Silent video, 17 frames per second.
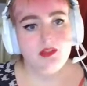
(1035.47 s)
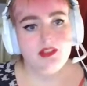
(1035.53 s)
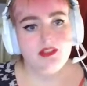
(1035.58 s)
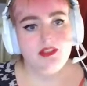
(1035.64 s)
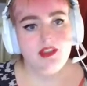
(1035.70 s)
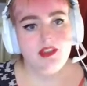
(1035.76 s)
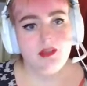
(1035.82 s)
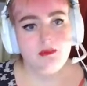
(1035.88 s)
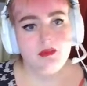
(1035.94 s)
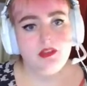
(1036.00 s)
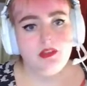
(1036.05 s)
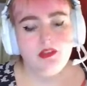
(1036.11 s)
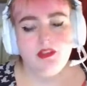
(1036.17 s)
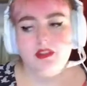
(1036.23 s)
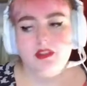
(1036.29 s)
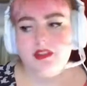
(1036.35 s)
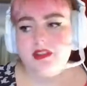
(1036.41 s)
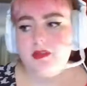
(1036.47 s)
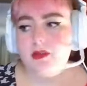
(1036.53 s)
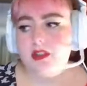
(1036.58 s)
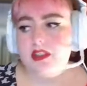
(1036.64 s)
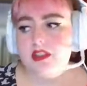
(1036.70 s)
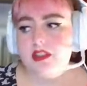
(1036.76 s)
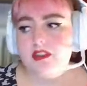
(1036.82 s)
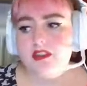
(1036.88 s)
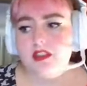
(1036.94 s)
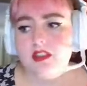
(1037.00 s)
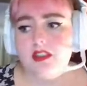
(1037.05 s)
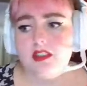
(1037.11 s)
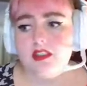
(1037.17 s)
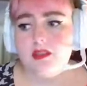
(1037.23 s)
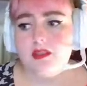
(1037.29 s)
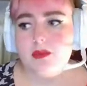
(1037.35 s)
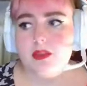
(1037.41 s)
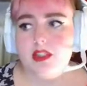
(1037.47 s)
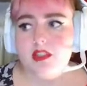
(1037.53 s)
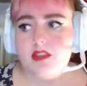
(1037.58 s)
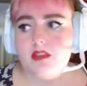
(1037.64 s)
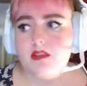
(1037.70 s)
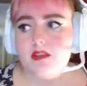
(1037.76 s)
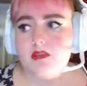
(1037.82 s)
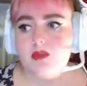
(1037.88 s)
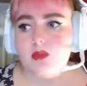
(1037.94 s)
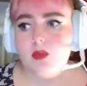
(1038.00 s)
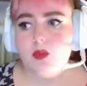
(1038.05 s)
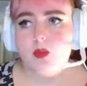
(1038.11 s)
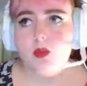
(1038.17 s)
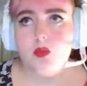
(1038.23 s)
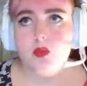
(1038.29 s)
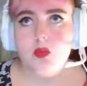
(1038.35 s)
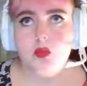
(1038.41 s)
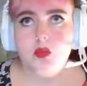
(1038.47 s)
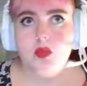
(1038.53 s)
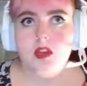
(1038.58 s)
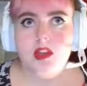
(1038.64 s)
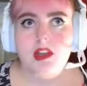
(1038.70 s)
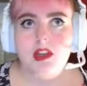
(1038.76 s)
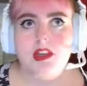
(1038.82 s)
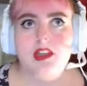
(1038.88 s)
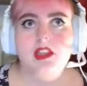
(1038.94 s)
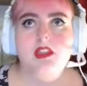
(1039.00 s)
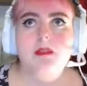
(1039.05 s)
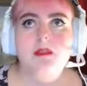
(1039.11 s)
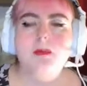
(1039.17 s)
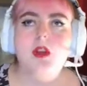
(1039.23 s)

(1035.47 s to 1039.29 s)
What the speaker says: what's happened in Sweden. And in Sweden, like